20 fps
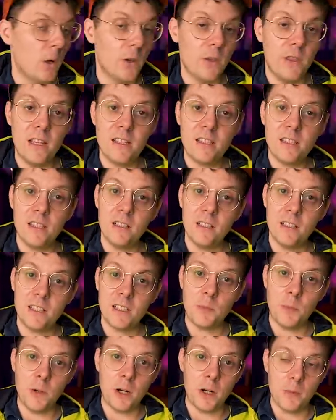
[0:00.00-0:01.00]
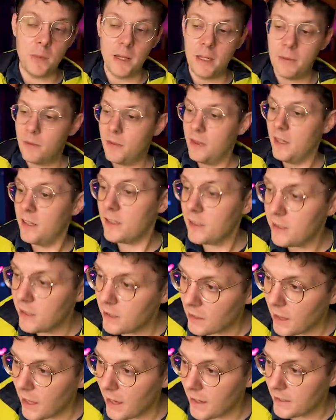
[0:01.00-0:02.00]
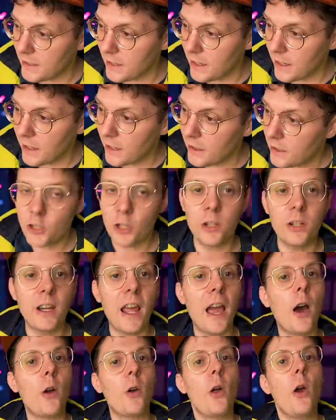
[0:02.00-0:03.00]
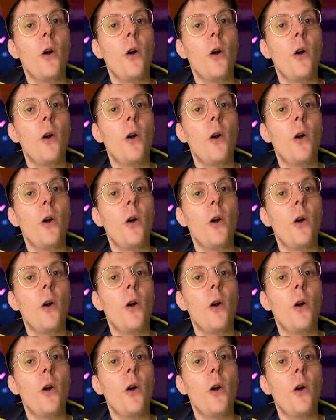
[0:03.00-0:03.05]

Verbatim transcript: Well, this little experiment, this little idea turned out